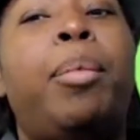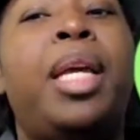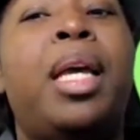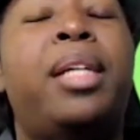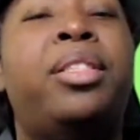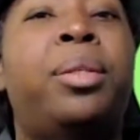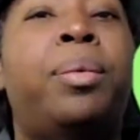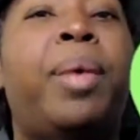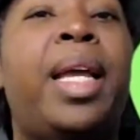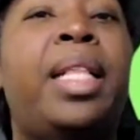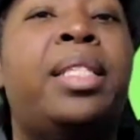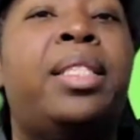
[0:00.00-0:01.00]
Because the
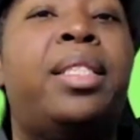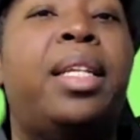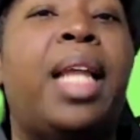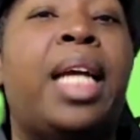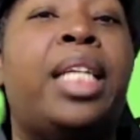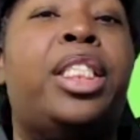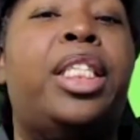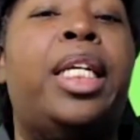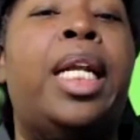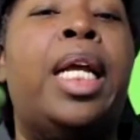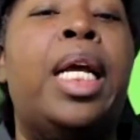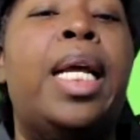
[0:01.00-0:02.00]
way the
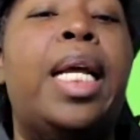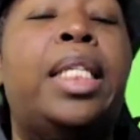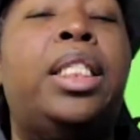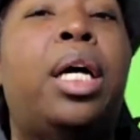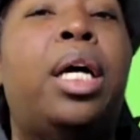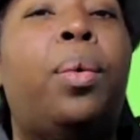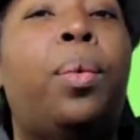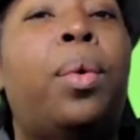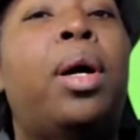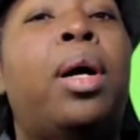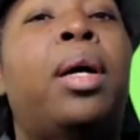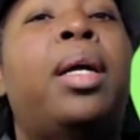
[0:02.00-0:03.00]
selection is going to
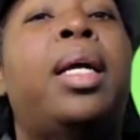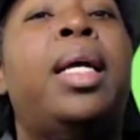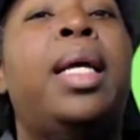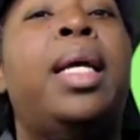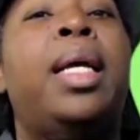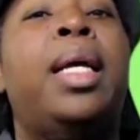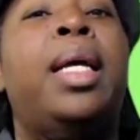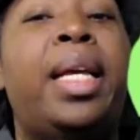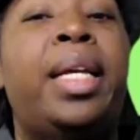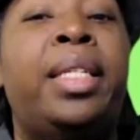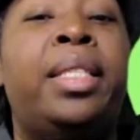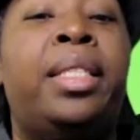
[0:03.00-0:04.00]
work
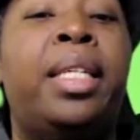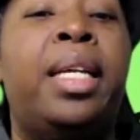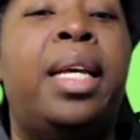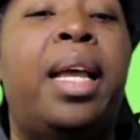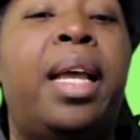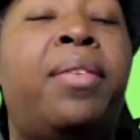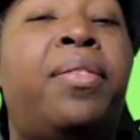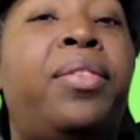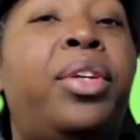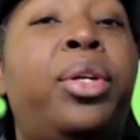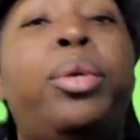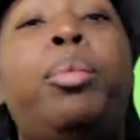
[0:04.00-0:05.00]
is, if
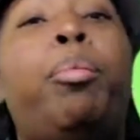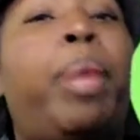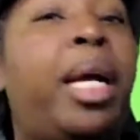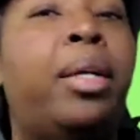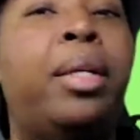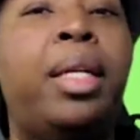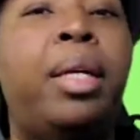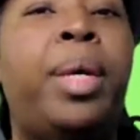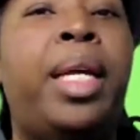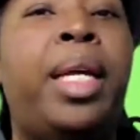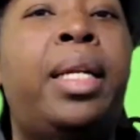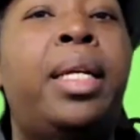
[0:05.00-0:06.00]
you barely
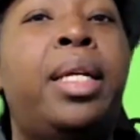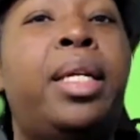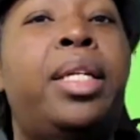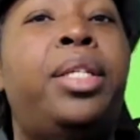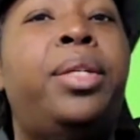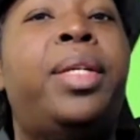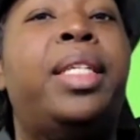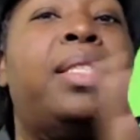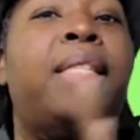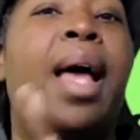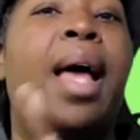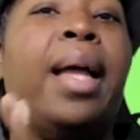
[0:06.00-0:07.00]
win, you can
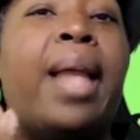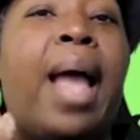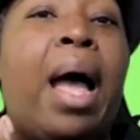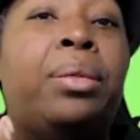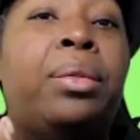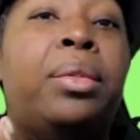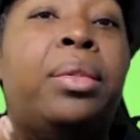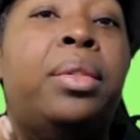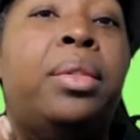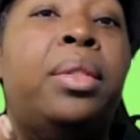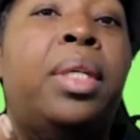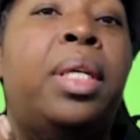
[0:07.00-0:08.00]
slide down.
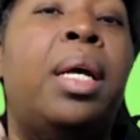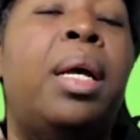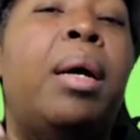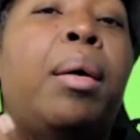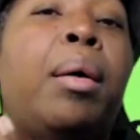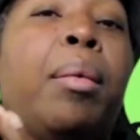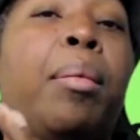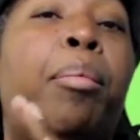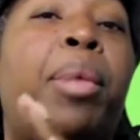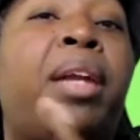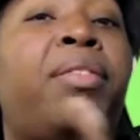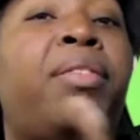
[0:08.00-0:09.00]

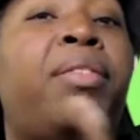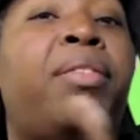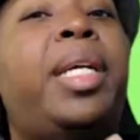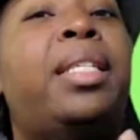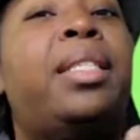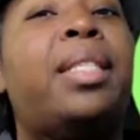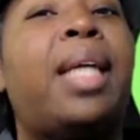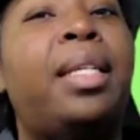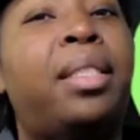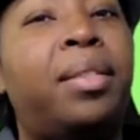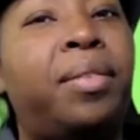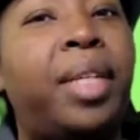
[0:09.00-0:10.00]
But if you win
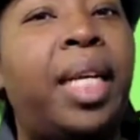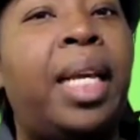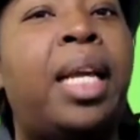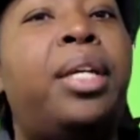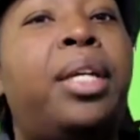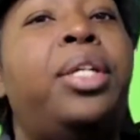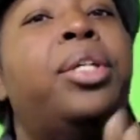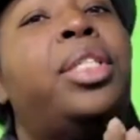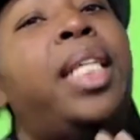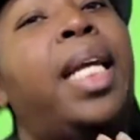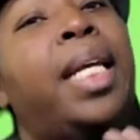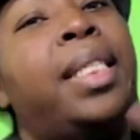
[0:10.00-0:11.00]
decisively, your
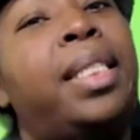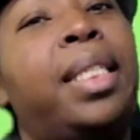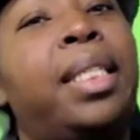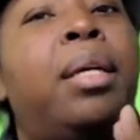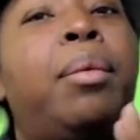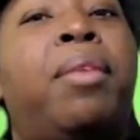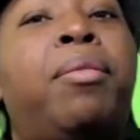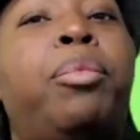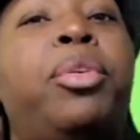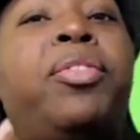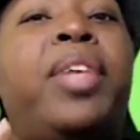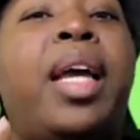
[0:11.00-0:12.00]
chances of
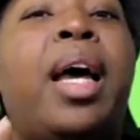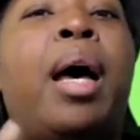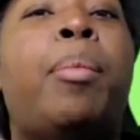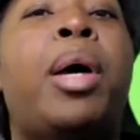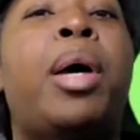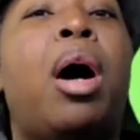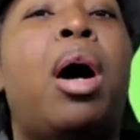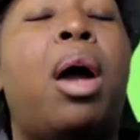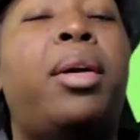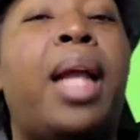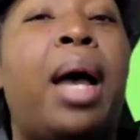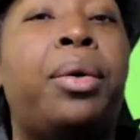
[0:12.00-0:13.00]
moving up
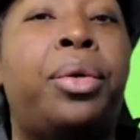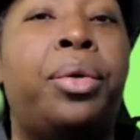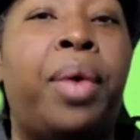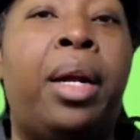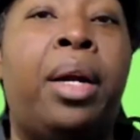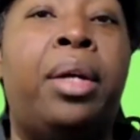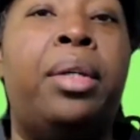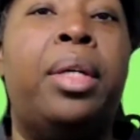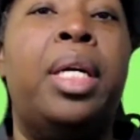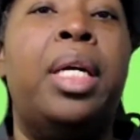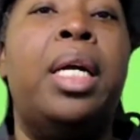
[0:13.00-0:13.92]
are now greater.